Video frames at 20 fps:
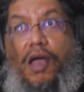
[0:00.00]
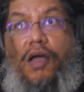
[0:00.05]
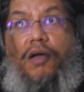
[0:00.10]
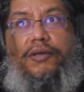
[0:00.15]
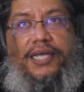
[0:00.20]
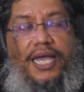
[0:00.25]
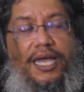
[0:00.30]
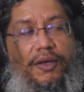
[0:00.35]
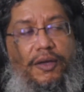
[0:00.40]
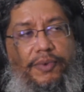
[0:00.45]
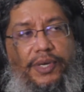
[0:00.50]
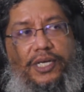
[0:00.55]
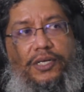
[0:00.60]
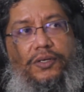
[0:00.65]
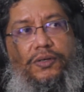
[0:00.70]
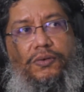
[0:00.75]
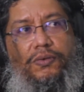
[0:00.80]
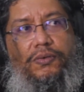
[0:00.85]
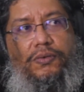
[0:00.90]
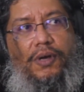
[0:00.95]
Yeah, we
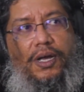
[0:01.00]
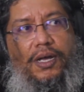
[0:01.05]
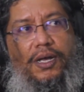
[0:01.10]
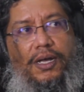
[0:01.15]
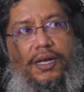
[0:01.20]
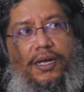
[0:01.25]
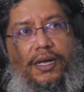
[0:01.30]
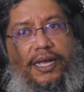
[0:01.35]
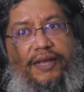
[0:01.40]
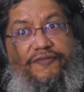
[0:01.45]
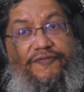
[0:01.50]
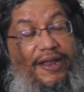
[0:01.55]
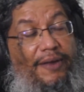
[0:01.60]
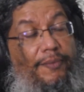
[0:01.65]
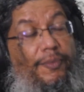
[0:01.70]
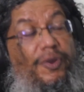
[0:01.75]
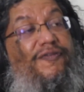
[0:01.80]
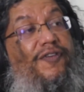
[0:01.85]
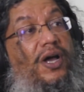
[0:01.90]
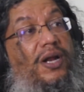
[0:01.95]
do. In fact, we've
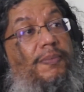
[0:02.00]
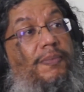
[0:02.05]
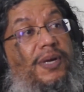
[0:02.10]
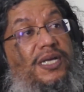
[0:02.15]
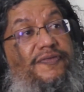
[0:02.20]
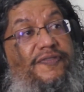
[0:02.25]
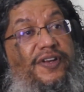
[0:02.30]
got a bunch of